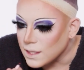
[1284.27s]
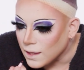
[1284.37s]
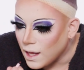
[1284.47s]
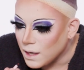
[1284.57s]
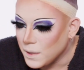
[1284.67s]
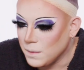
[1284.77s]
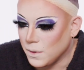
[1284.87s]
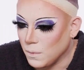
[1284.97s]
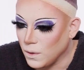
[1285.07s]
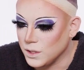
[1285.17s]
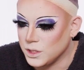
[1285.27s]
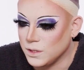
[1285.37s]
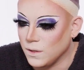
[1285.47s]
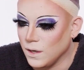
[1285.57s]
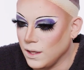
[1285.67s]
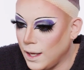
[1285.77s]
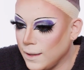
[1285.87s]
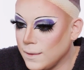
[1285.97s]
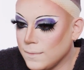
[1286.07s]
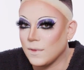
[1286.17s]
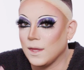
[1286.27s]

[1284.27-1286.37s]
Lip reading: and a lot of people weren't sure like